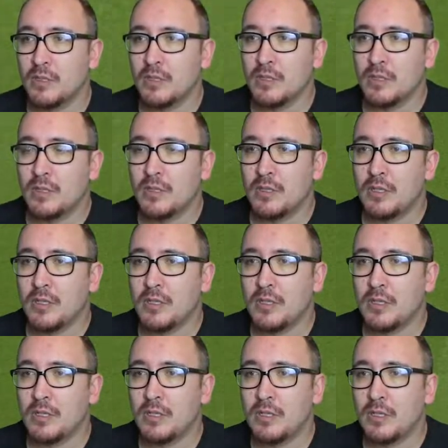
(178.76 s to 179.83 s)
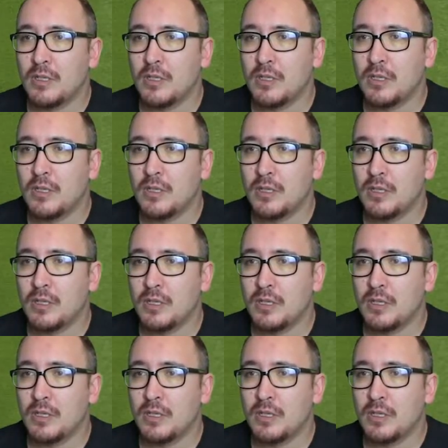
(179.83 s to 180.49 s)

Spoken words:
Nobody speaks.